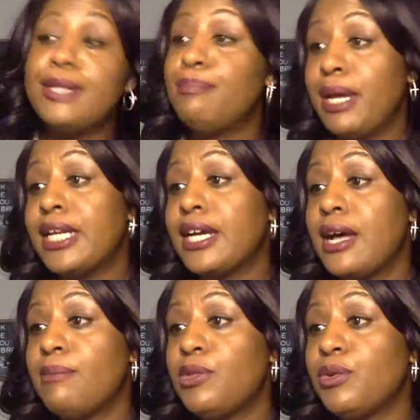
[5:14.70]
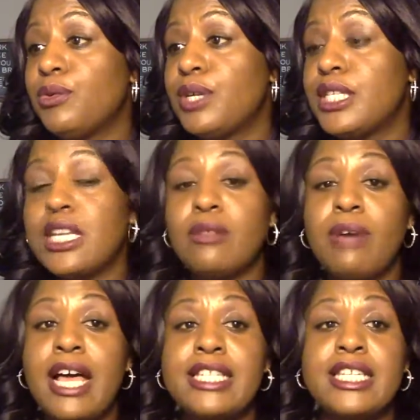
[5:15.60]
better come through, because
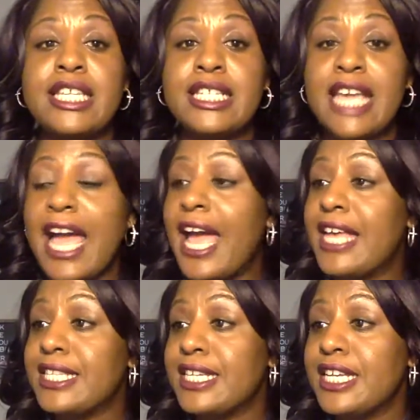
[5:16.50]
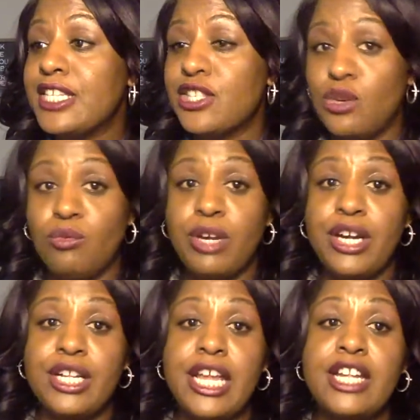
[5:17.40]
otherwise it's his ass and his
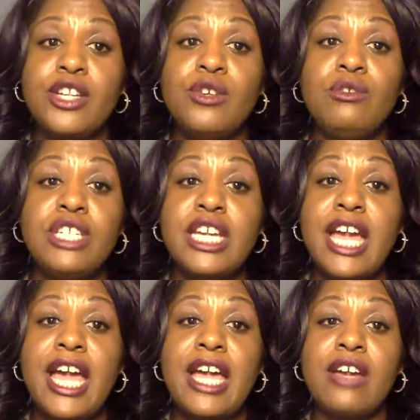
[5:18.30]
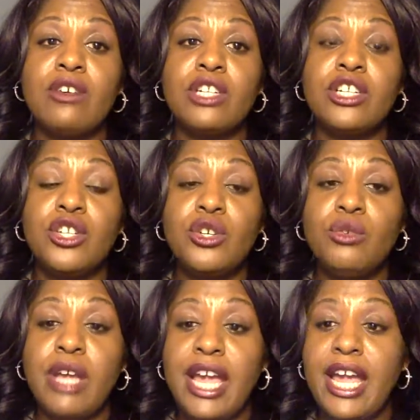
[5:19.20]
career. That new DA or the
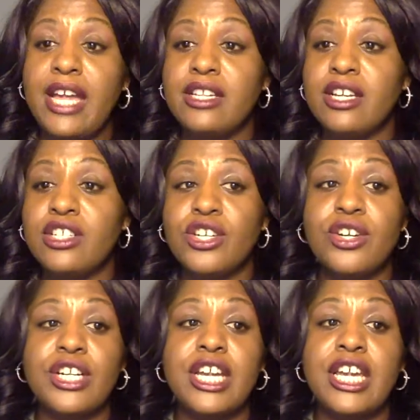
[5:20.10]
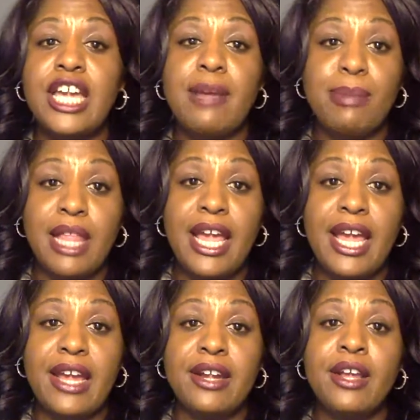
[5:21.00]
new head attorney, he ain't
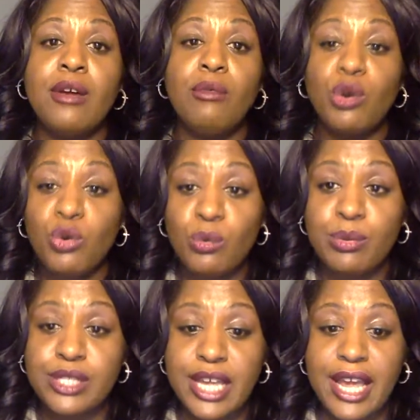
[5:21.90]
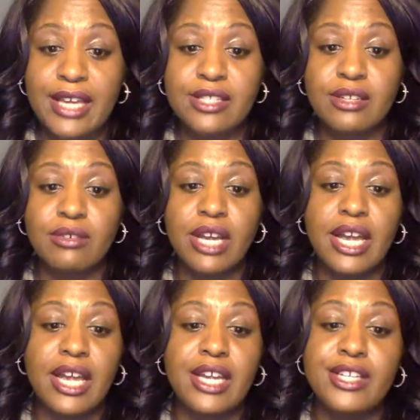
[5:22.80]
playing with Cooper Sacks,
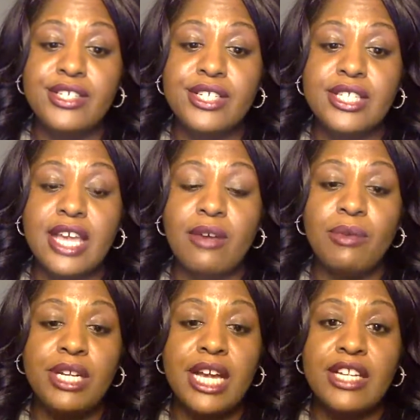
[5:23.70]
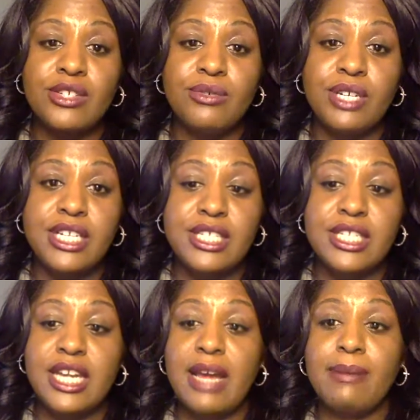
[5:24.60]
okay? He just like, we not doing this
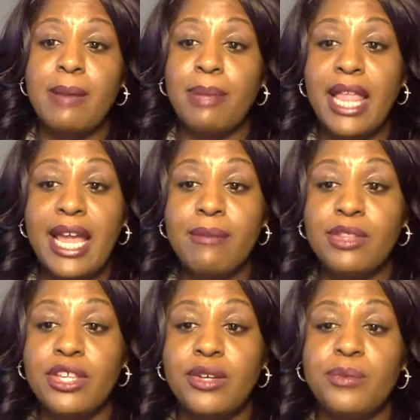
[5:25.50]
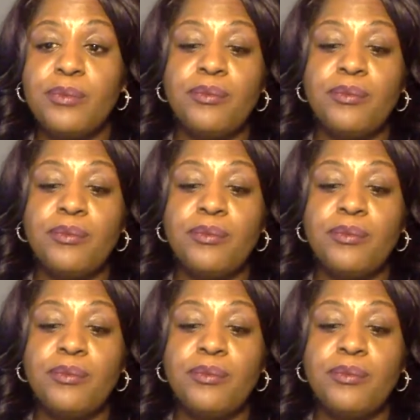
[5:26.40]
today. I'm not playing with you.